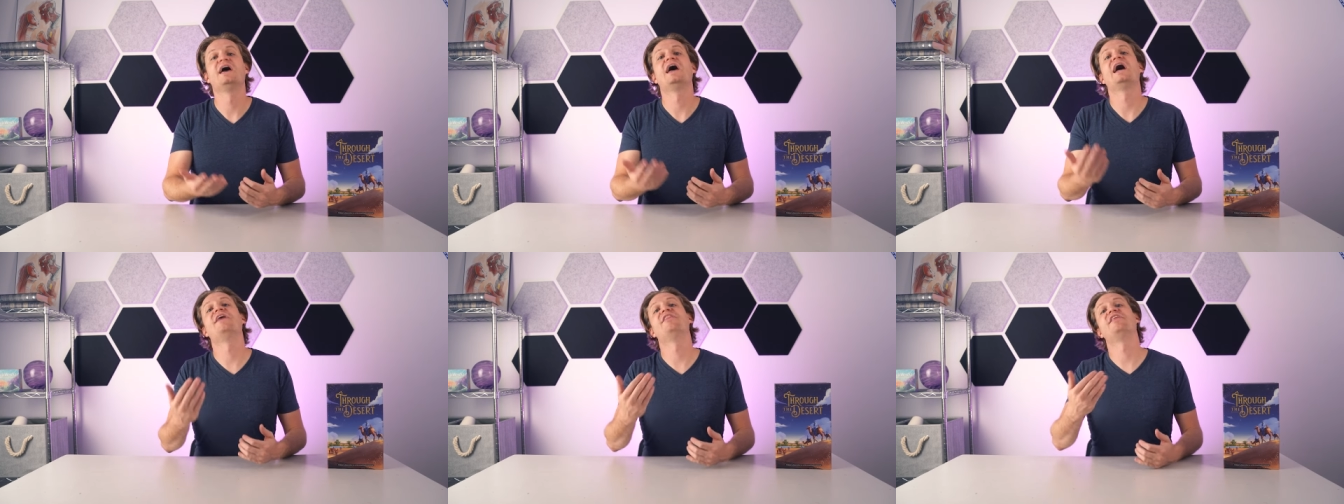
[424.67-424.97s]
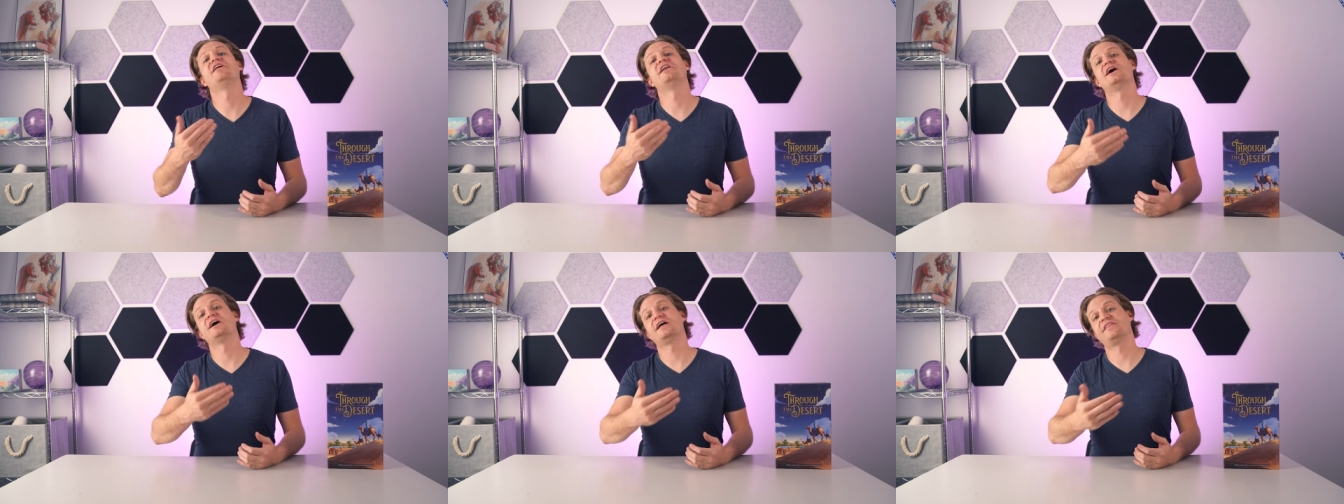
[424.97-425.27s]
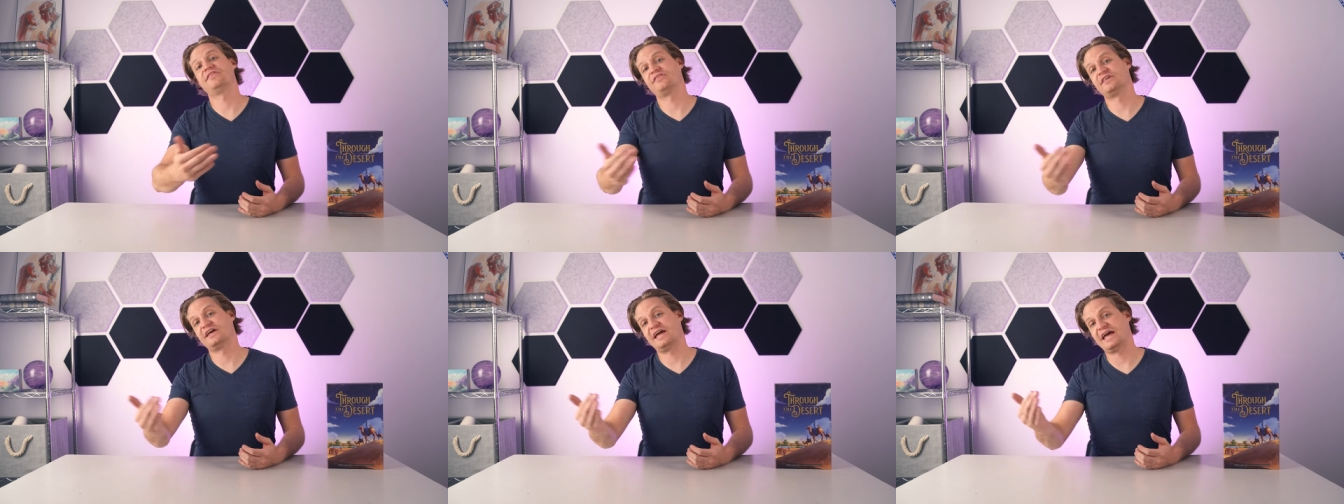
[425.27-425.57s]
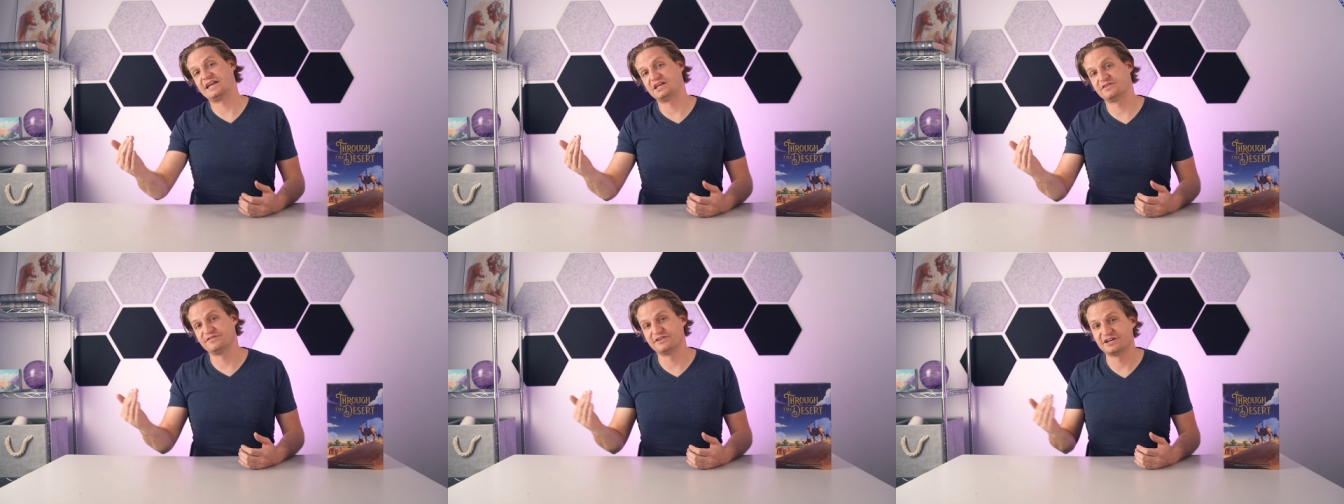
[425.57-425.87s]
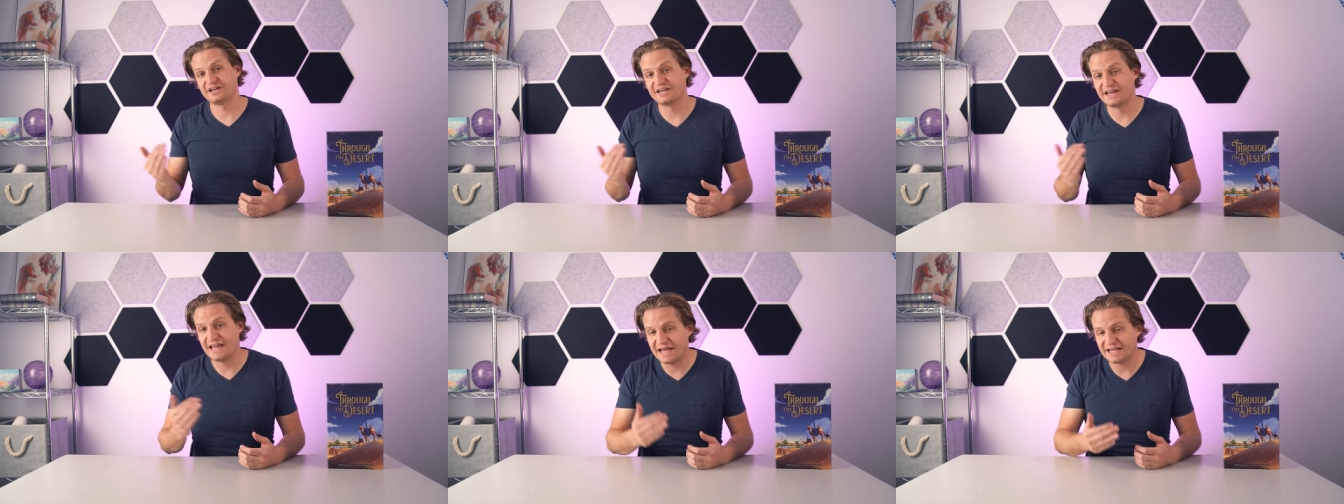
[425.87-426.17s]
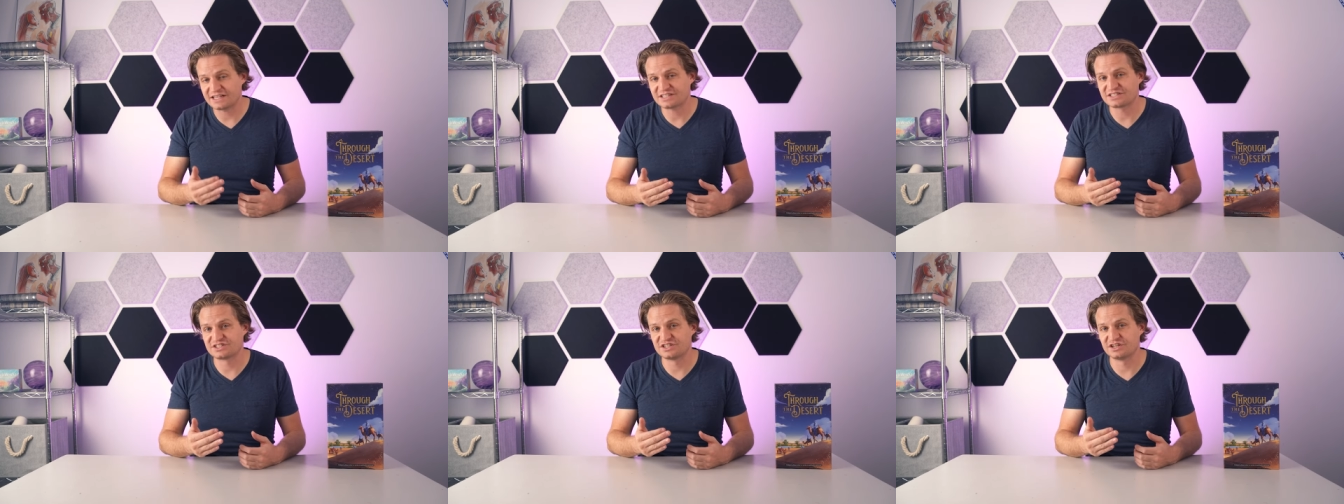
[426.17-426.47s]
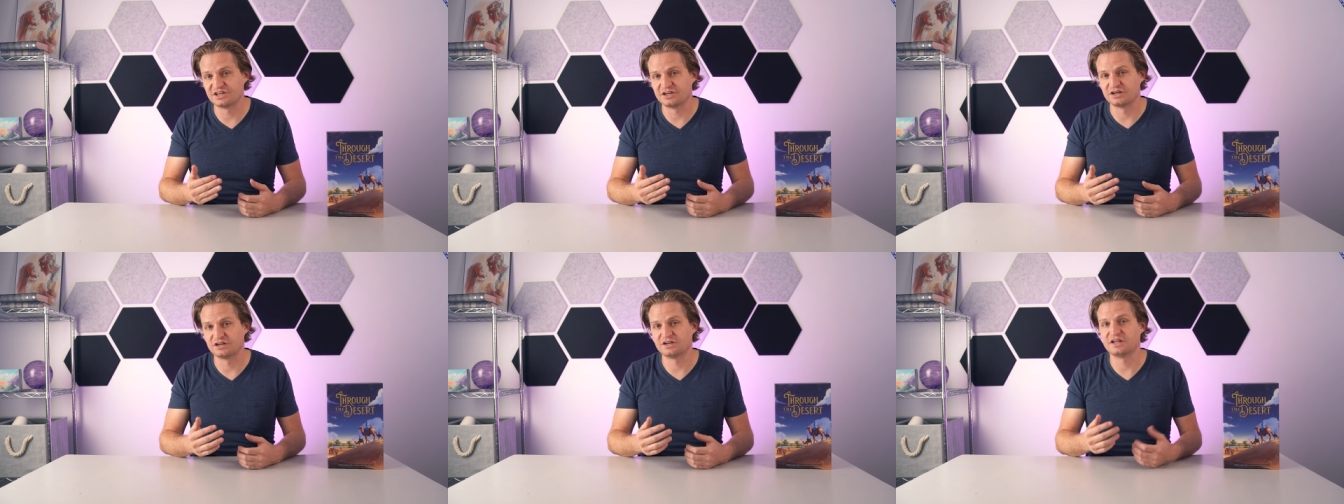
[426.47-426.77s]
and then at the end of their next
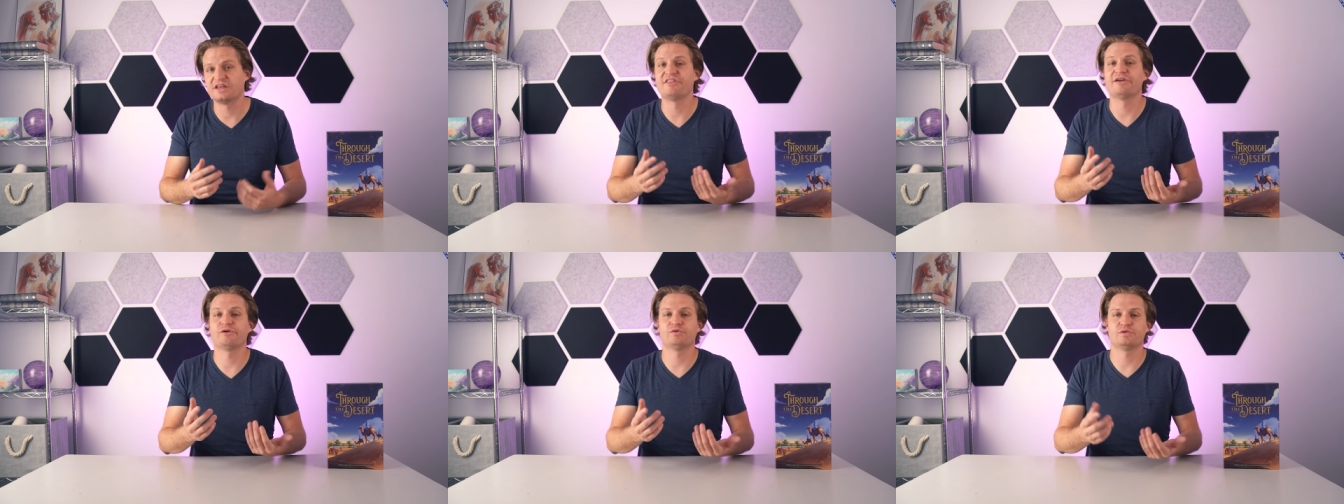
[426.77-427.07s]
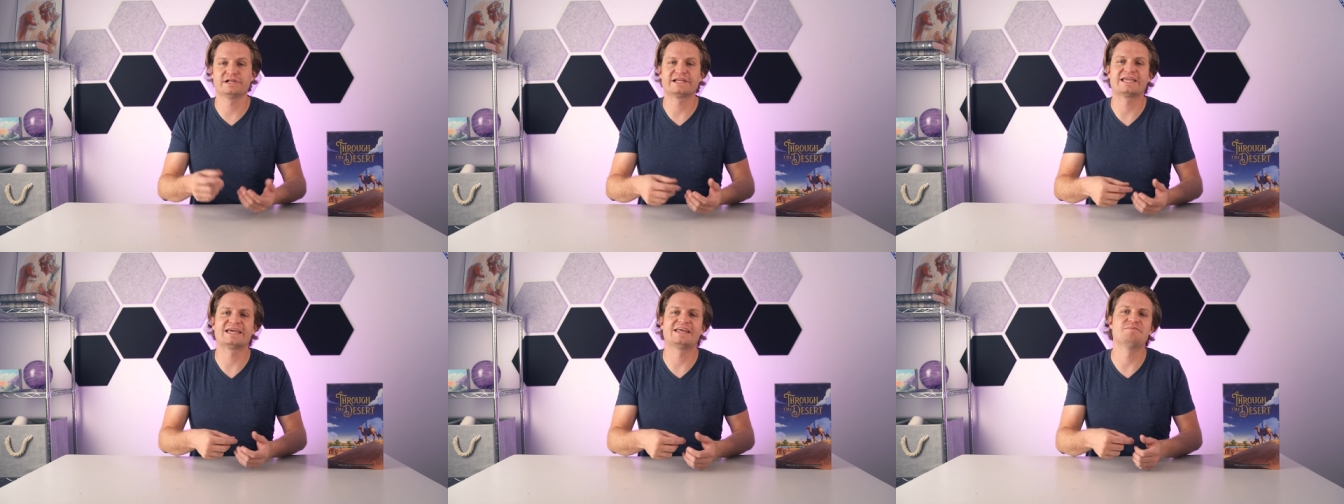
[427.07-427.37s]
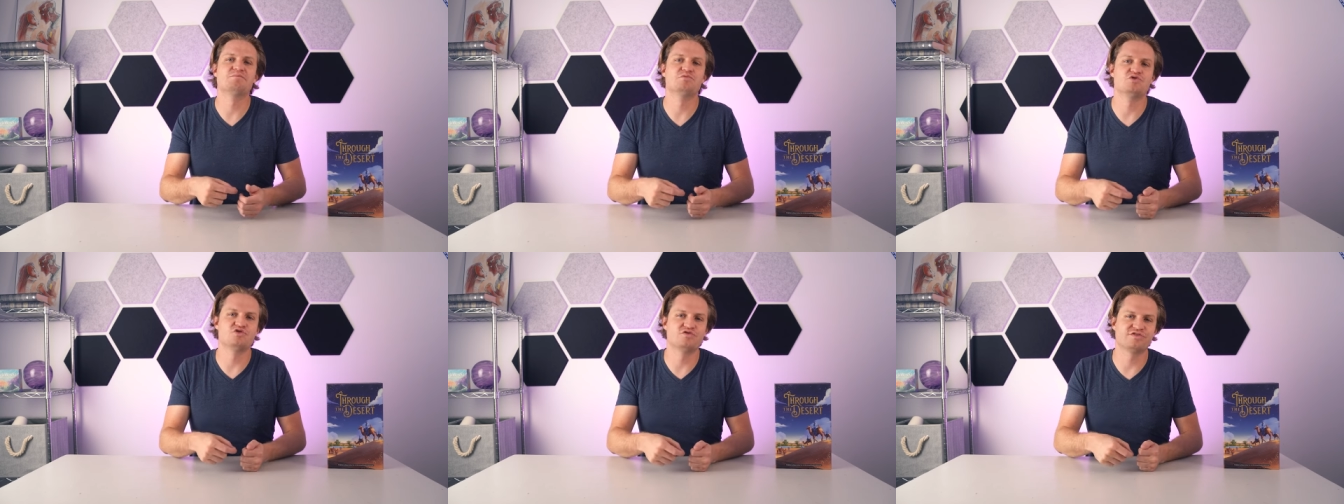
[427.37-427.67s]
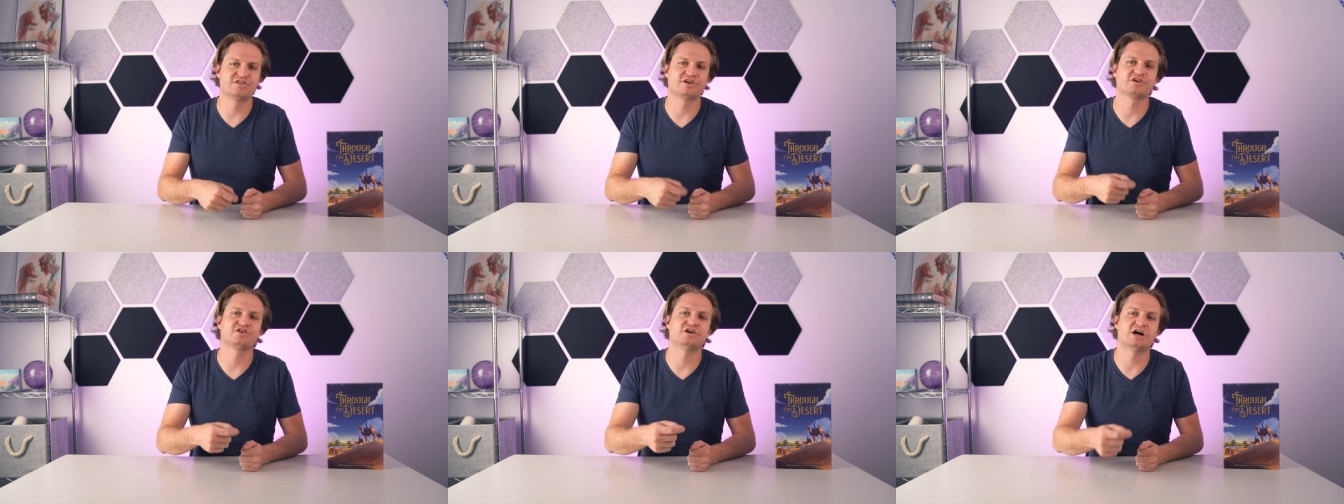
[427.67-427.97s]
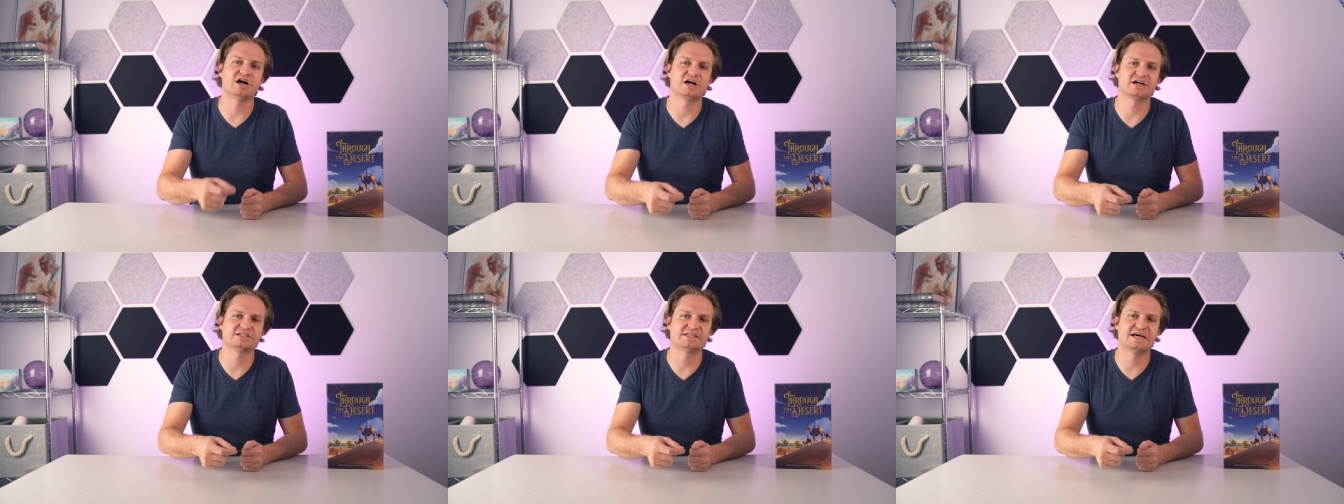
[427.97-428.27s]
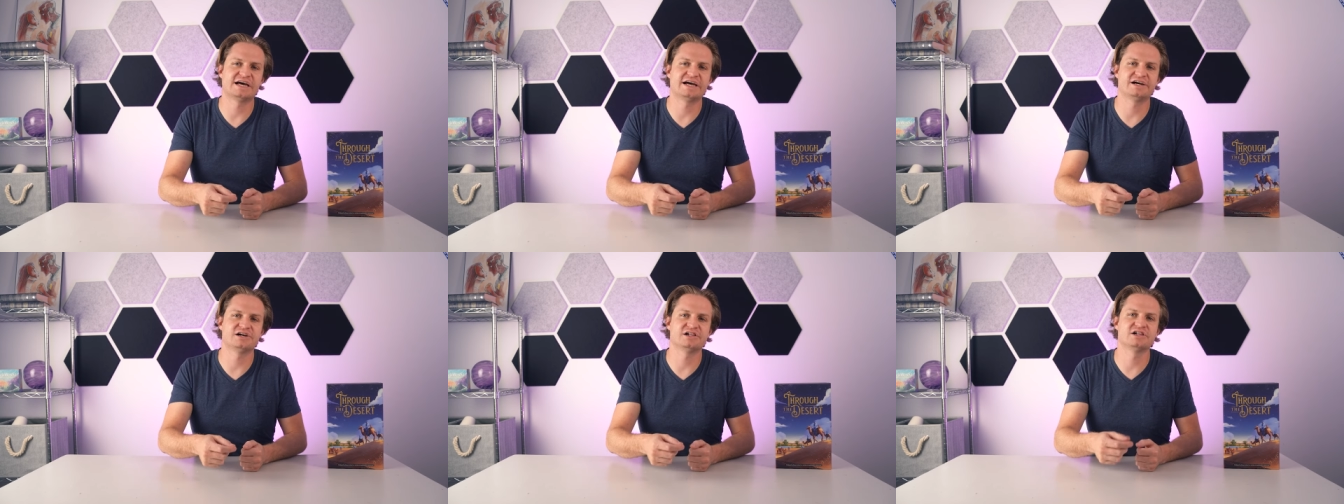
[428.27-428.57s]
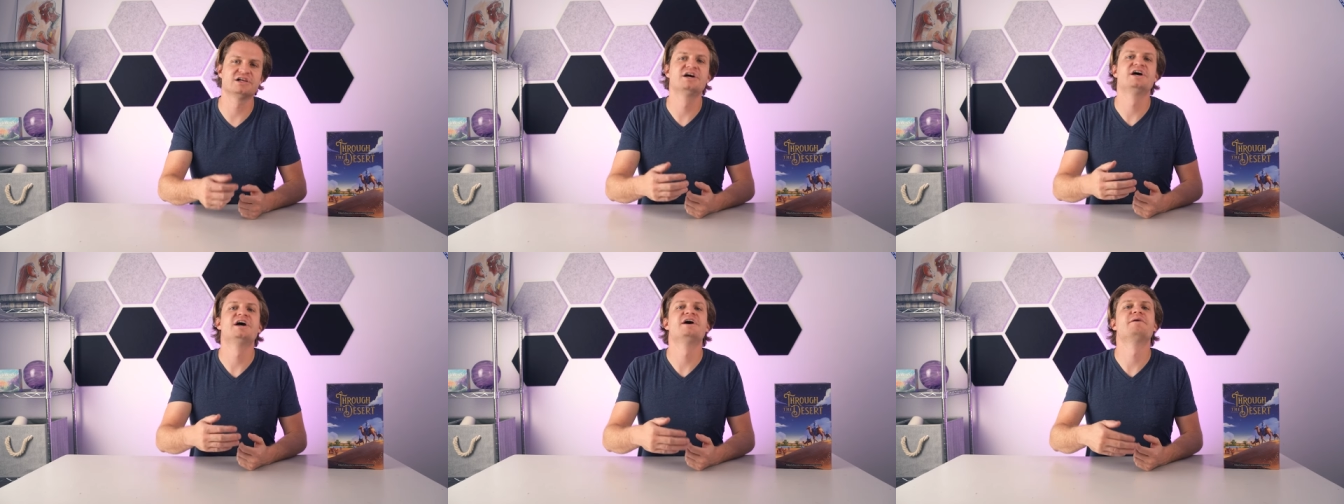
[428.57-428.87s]
turn, they will again move the
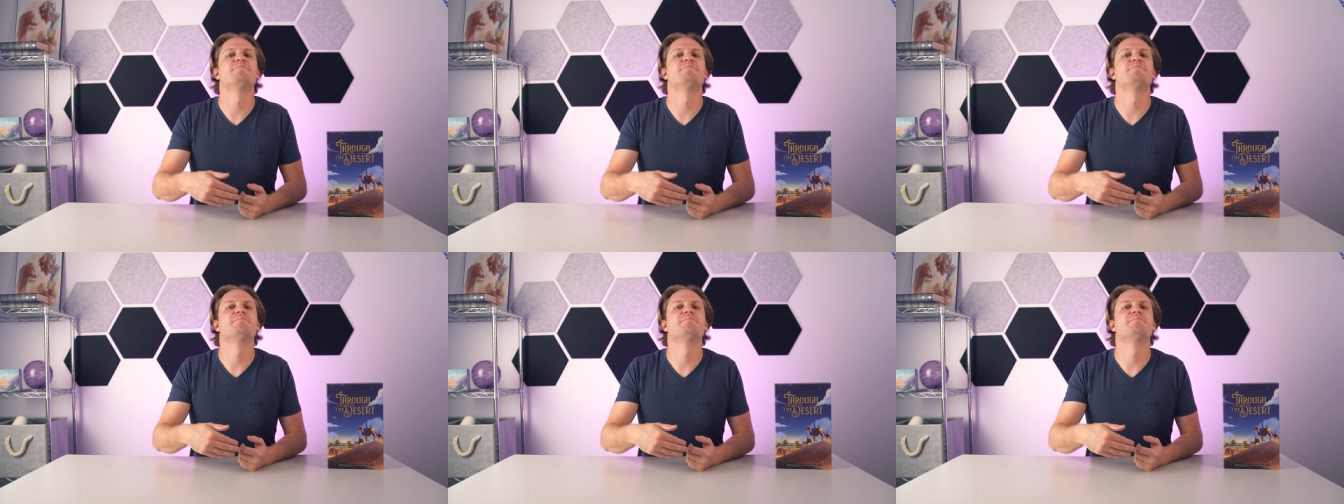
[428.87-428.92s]
crocodile,